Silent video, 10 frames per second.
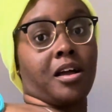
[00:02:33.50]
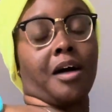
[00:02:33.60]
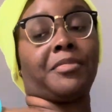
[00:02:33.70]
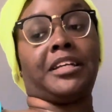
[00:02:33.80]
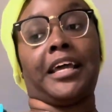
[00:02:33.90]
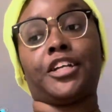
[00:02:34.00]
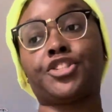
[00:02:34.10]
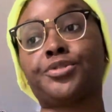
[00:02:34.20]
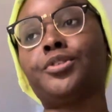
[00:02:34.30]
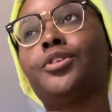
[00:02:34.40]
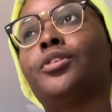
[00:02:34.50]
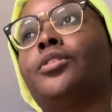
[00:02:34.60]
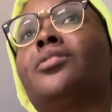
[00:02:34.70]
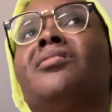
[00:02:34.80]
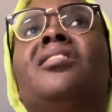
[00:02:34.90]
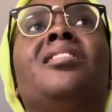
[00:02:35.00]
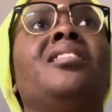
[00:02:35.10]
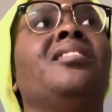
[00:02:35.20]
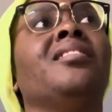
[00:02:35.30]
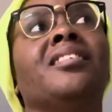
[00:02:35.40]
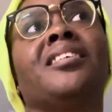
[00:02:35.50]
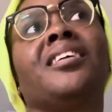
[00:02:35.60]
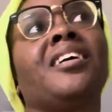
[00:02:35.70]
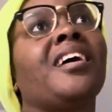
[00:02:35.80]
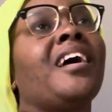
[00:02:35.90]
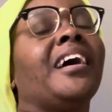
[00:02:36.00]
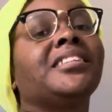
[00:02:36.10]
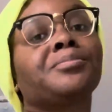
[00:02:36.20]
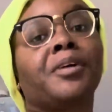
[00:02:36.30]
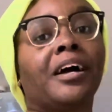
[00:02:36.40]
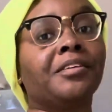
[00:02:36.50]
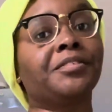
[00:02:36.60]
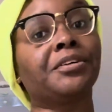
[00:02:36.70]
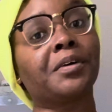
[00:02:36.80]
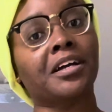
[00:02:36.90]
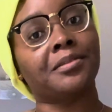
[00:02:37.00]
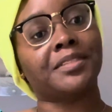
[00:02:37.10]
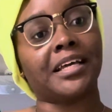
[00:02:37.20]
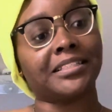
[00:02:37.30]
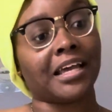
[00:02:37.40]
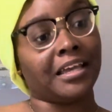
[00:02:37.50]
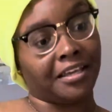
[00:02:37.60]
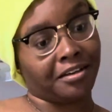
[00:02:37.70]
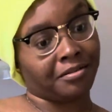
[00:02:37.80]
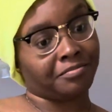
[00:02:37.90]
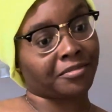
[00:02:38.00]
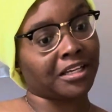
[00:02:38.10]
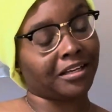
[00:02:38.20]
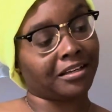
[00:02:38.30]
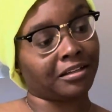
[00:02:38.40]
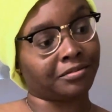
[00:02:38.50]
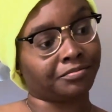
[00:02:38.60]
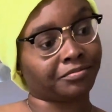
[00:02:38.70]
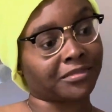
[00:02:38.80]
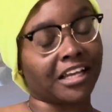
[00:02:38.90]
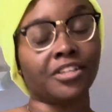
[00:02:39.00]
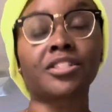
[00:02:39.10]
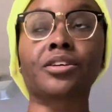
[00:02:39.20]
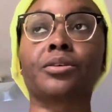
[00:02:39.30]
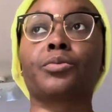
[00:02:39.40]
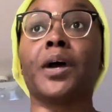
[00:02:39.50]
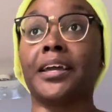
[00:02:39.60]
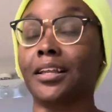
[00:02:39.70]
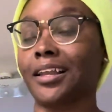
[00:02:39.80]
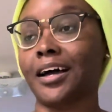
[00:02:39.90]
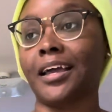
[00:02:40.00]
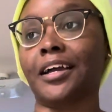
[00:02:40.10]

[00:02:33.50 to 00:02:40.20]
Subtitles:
I'm a natural. At this point, I don't even know what cup size I am. I used to weigh a lot.